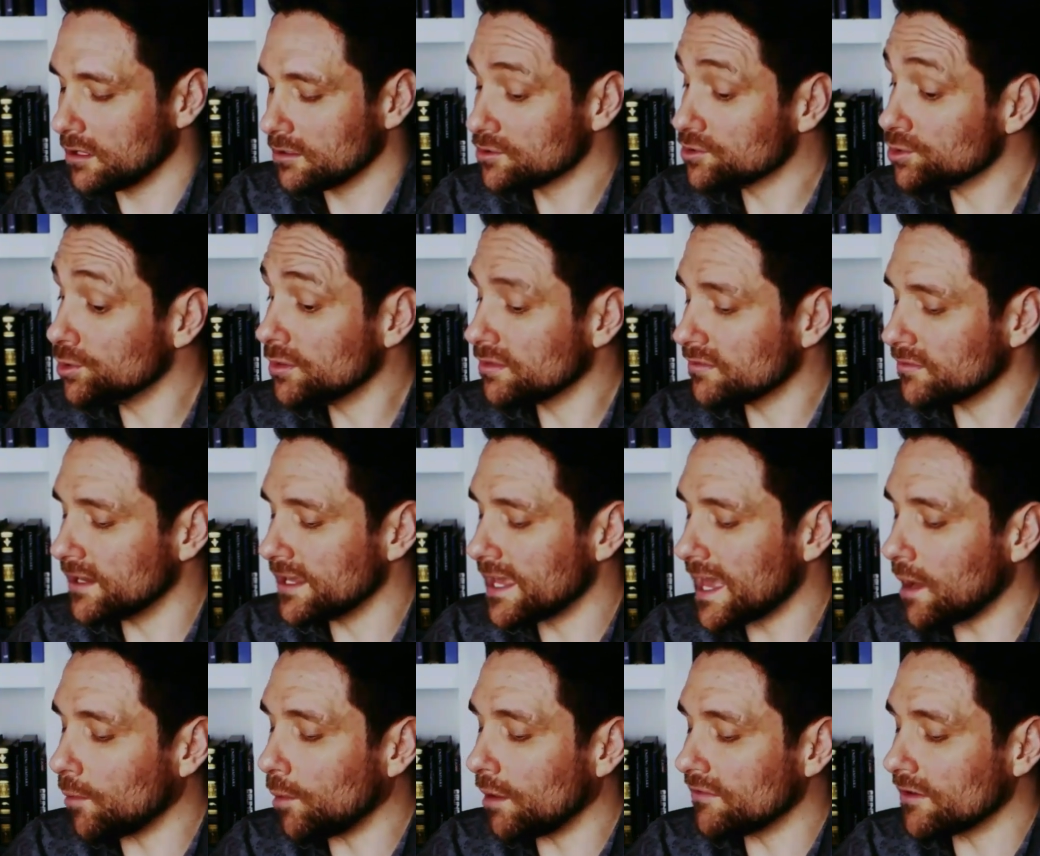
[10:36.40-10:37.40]
Truthfully,
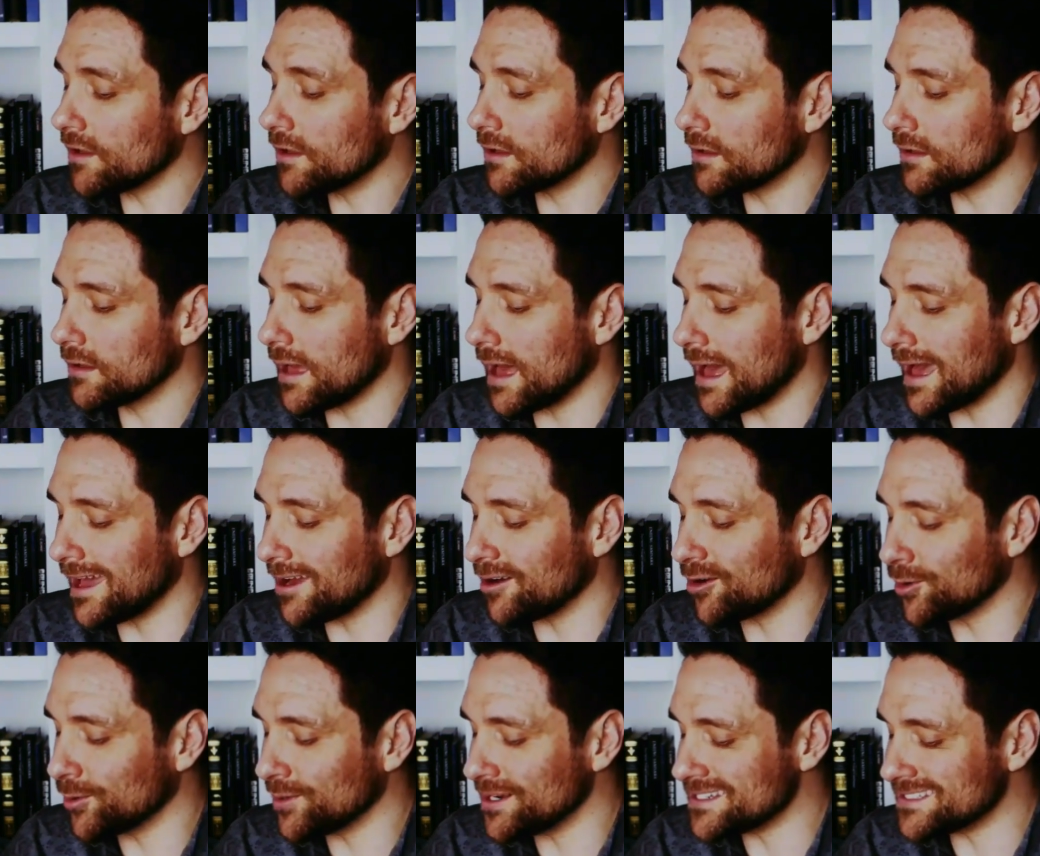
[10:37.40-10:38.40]
however, our
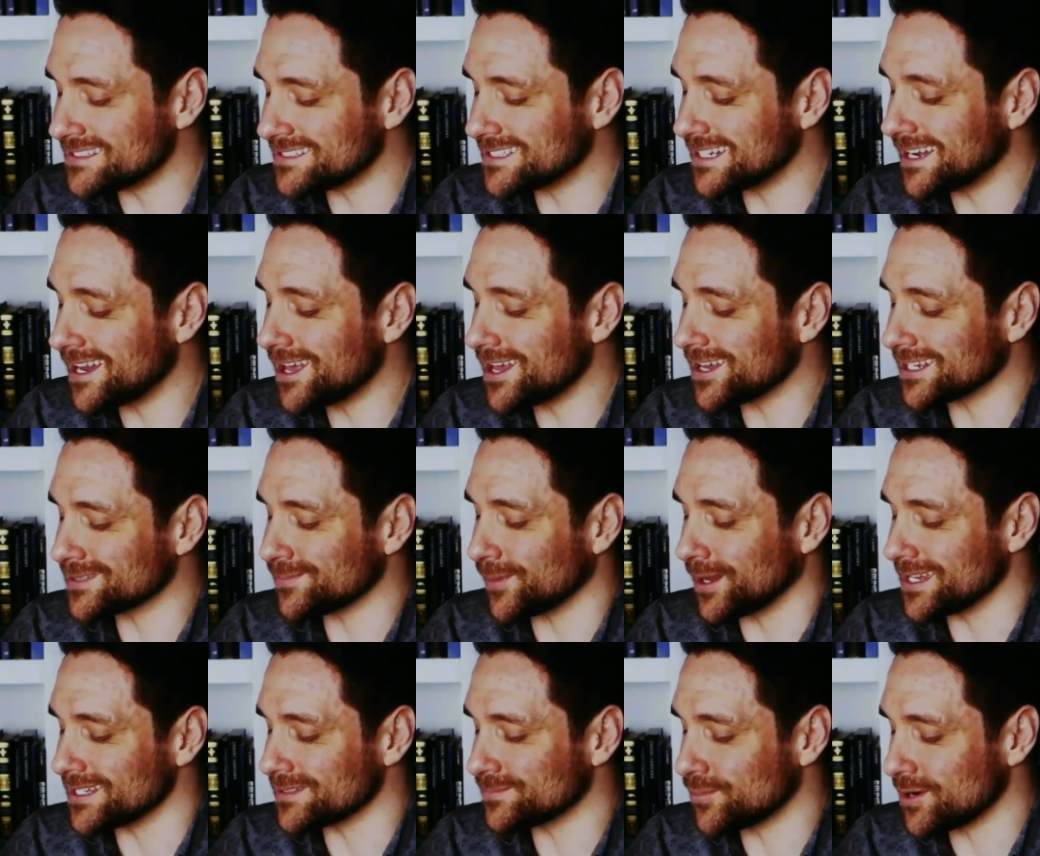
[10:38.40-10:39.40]
heroine is still irked
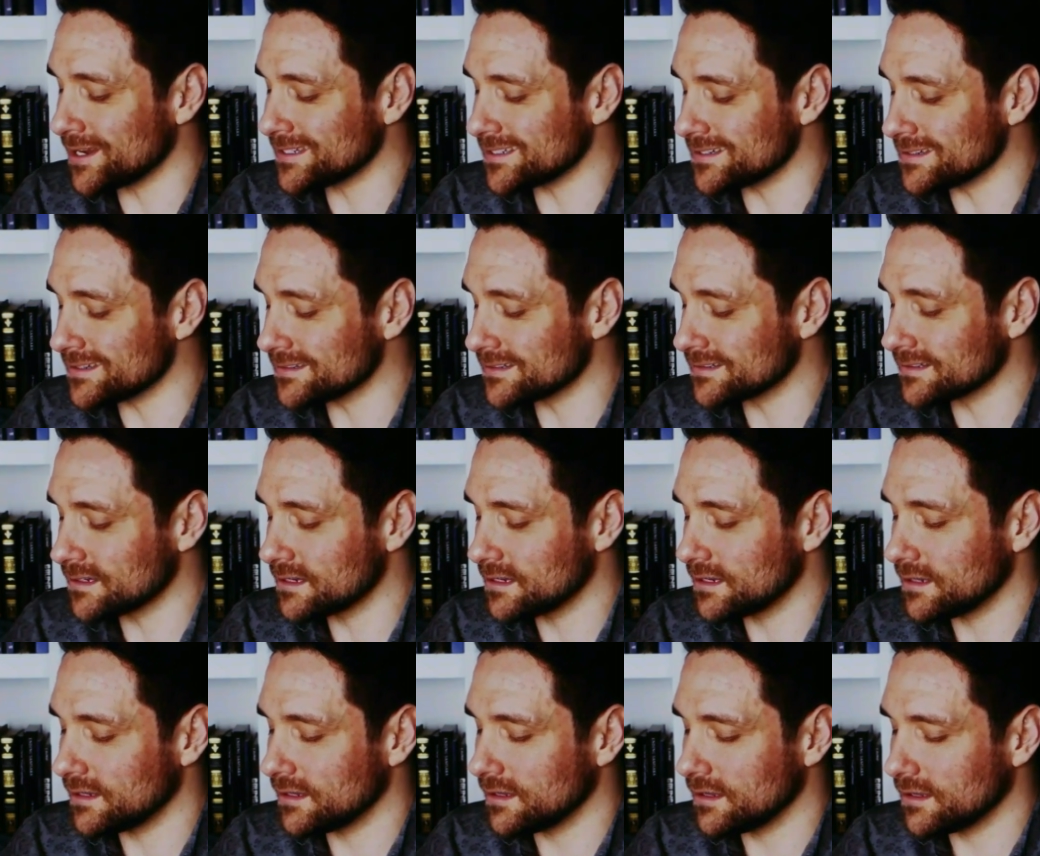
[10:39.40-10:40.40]
by his presence,
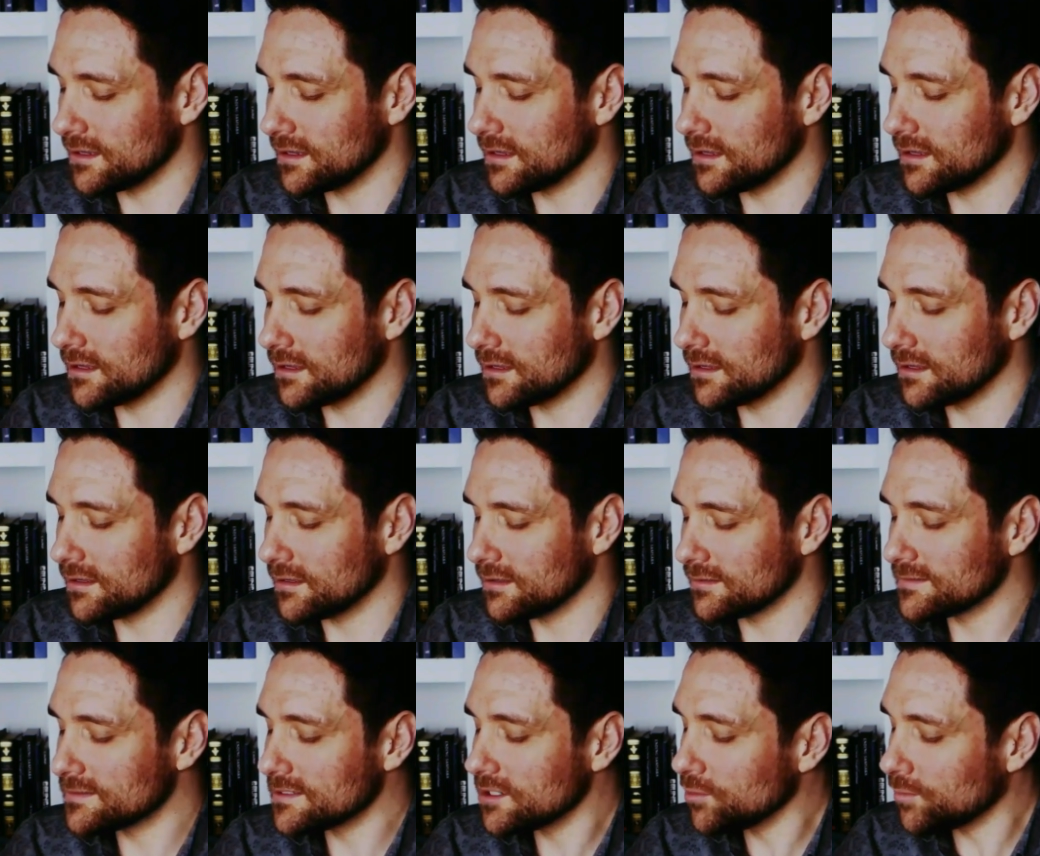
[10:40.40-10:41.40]

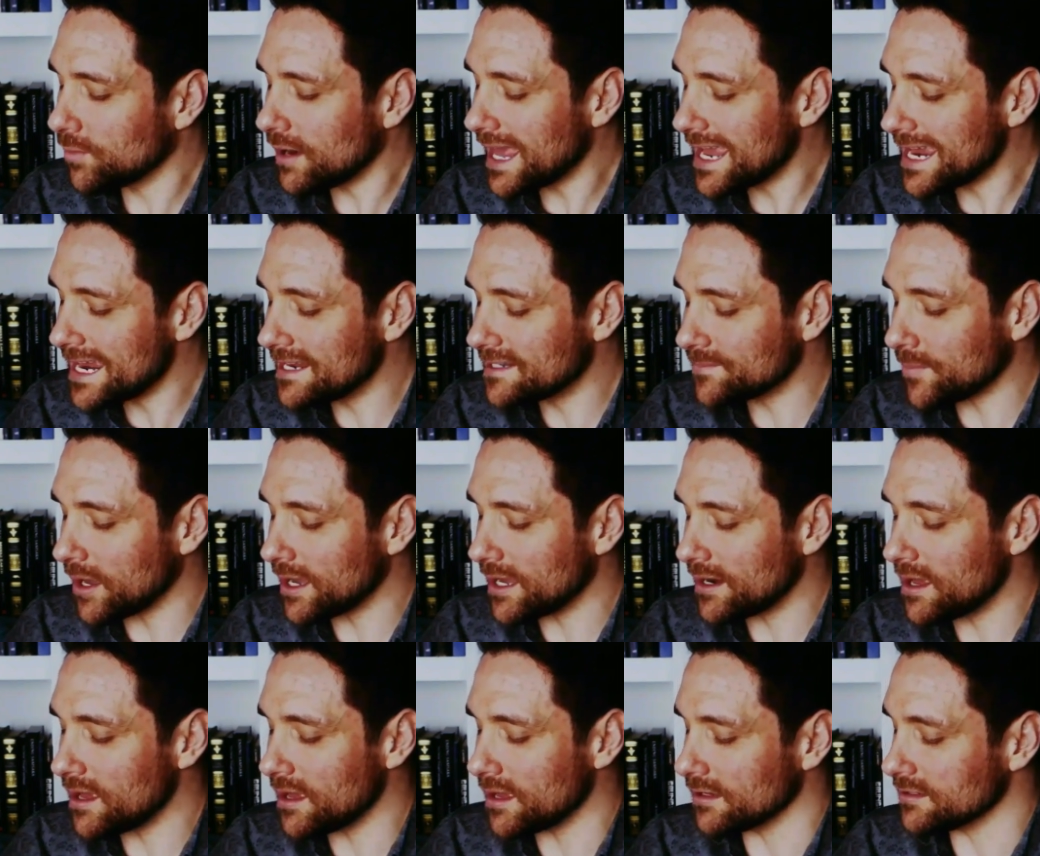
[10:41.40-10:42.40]
still plagued by an
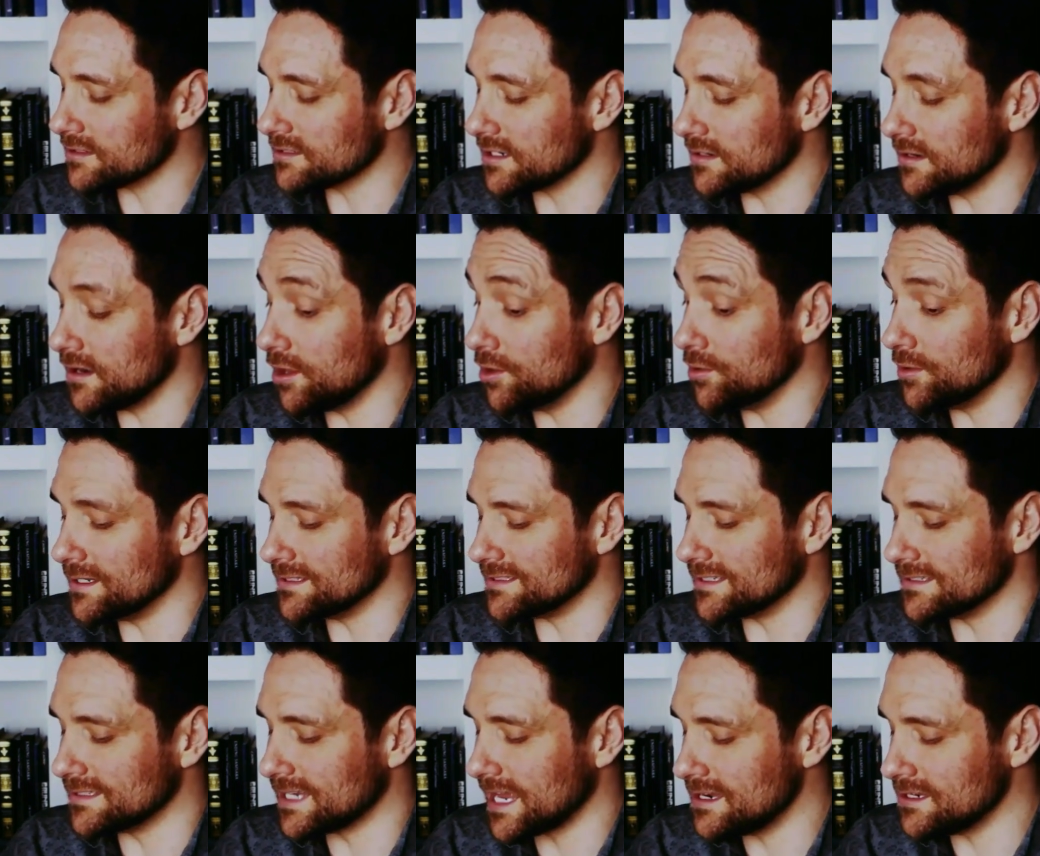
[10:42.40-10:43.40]
urge to know his
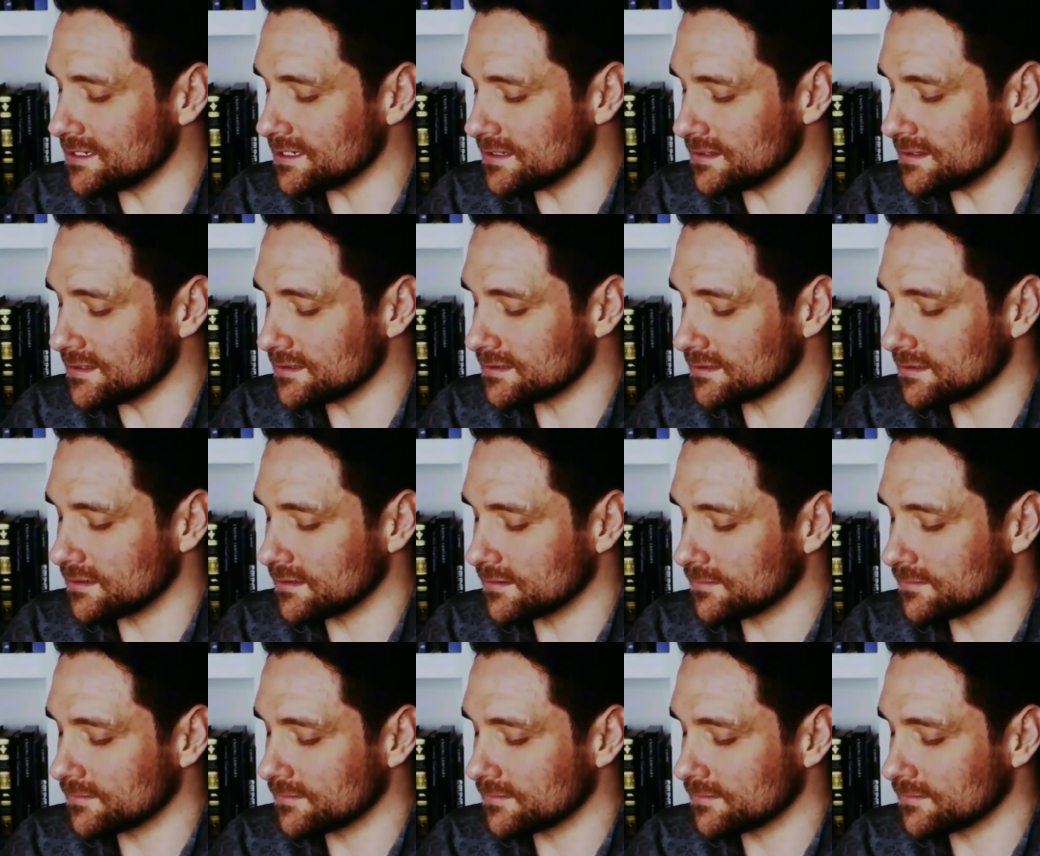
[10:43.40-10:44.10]
intentions.